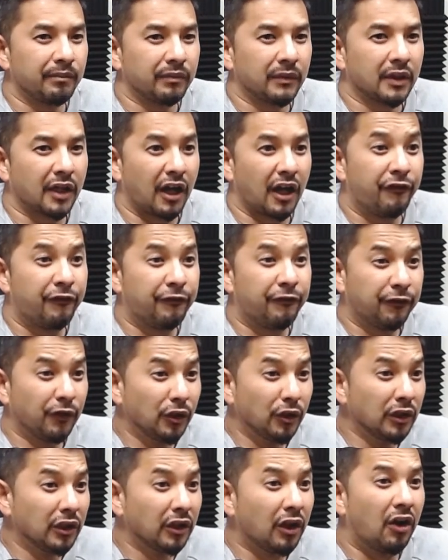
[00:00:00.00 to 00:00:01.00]
a
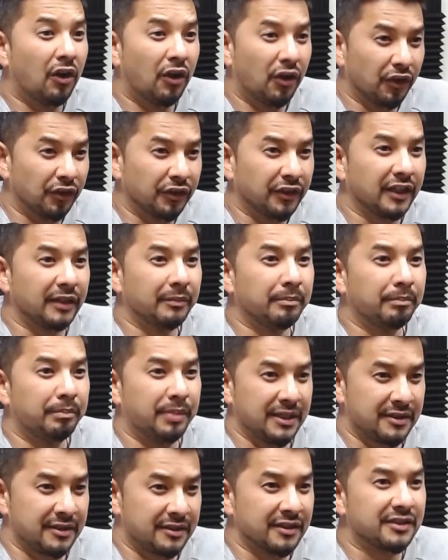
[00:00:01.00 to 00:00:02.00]
full-on
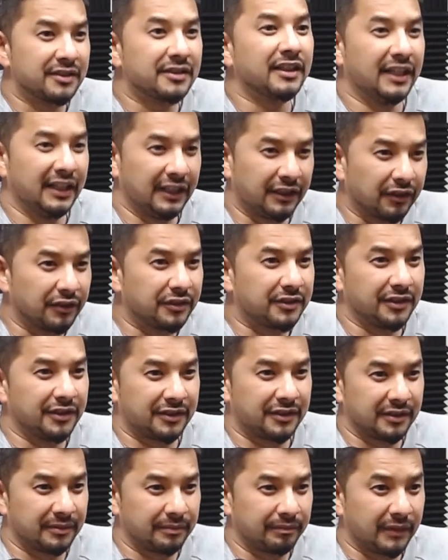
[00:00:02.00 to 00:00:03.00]
business
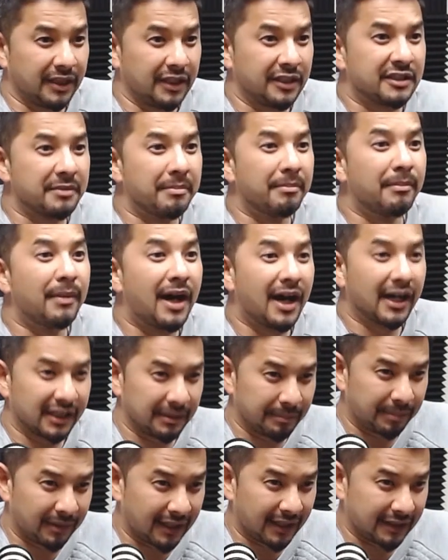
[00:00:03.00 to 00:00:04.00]
ecosystem. It is a
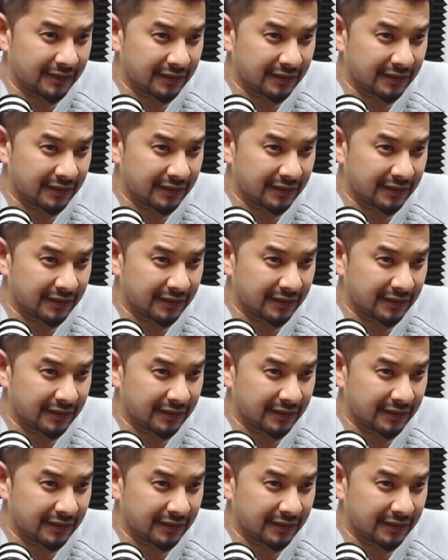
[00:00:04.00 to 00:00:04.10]
marketplace.